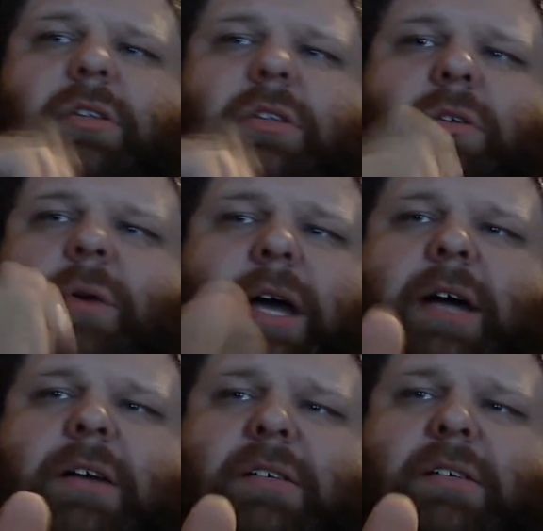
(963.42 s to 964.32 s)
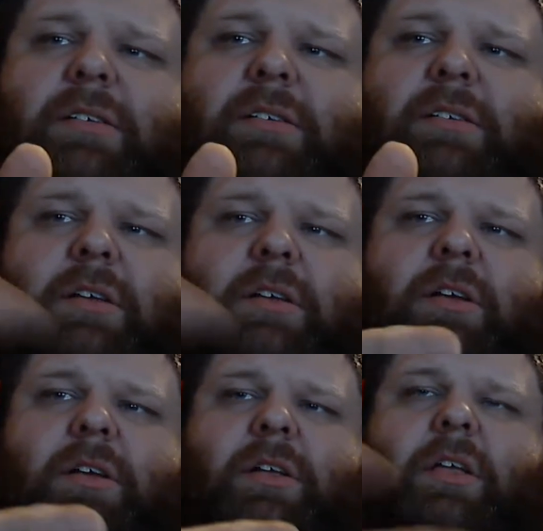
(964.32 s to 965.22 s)
just threw axes.
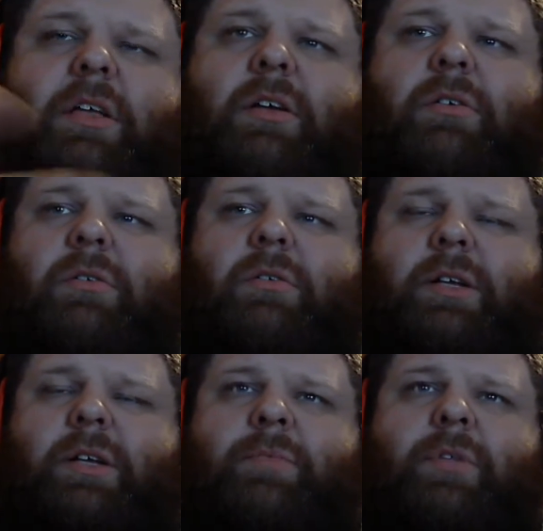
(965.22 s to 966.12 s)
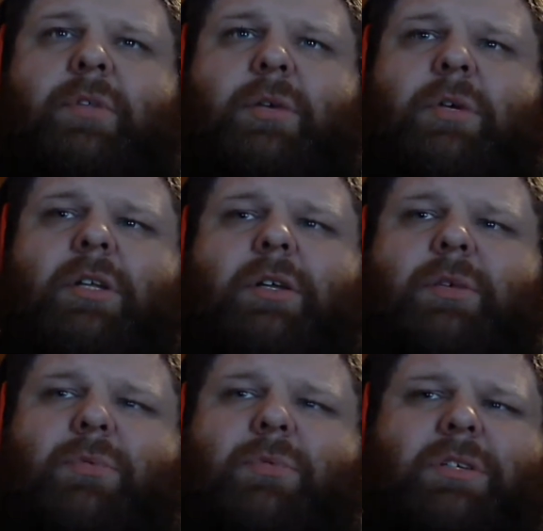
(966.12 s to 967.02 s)
And there
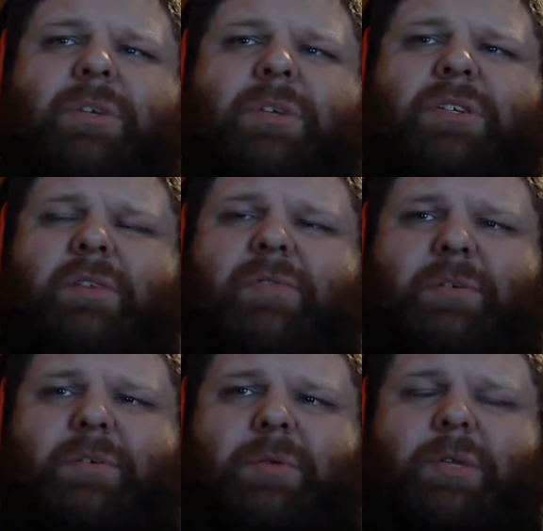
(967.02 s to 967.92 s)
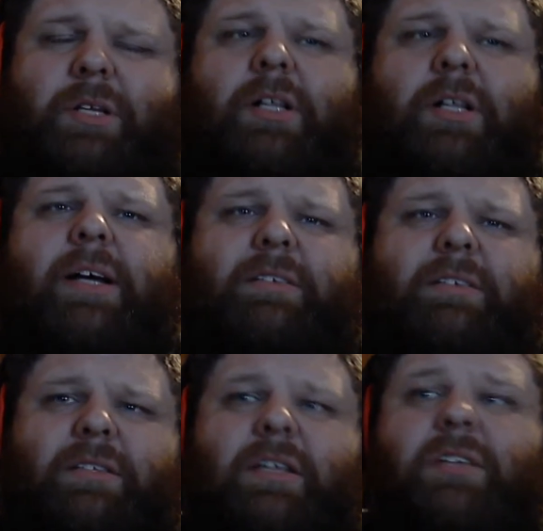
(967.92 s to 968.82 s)
wasn't much difference between the
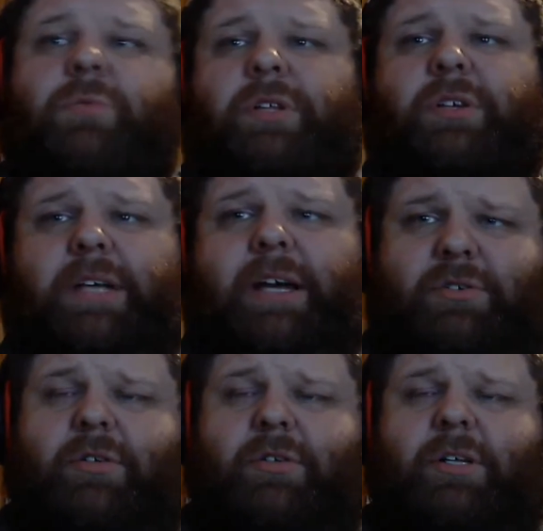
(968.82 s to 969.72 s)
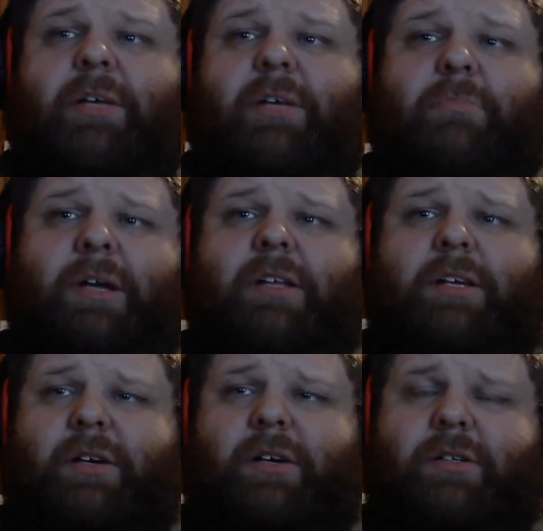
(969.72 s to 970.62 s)
classes. This one, there's actually like melee
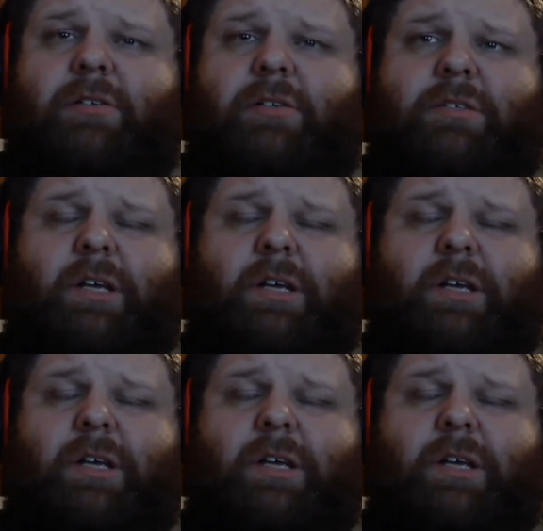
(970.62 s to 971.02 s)
characters,